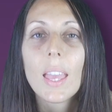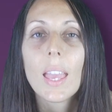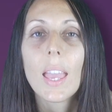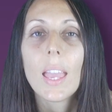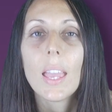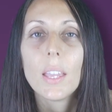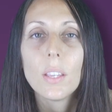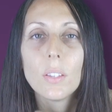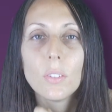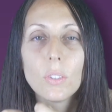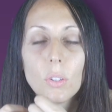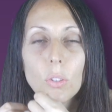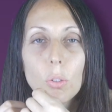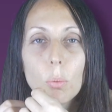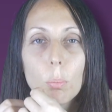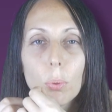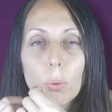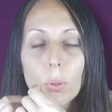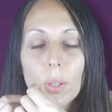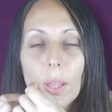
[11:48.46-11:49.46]
and
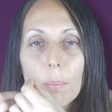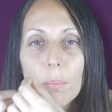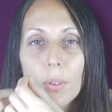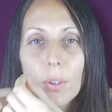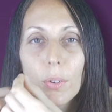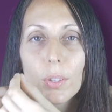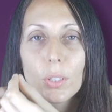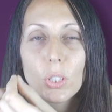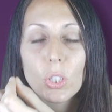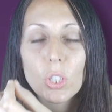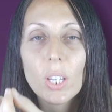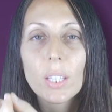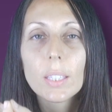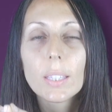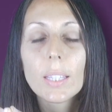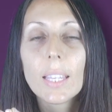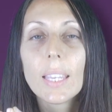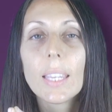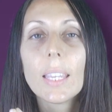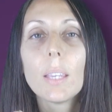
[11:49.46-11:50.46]
you pull up very
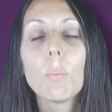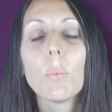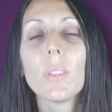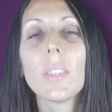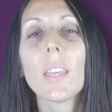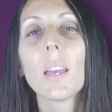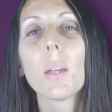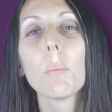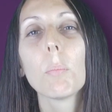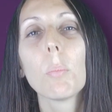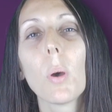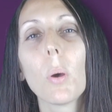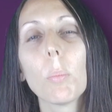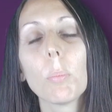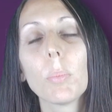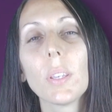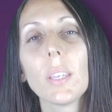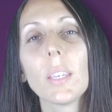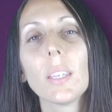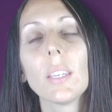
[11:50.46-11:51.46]
gently without
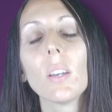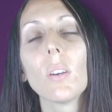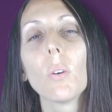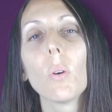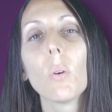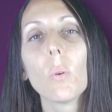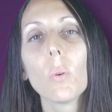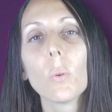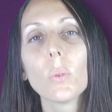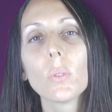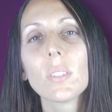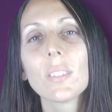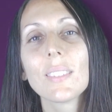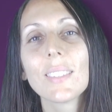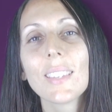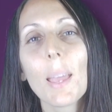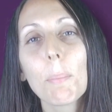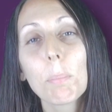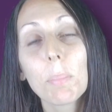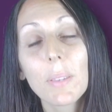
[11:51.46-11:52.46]
popping or
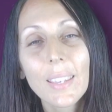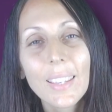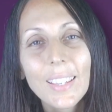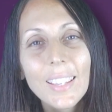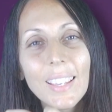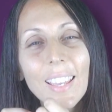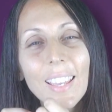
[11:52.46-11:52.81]
snapping.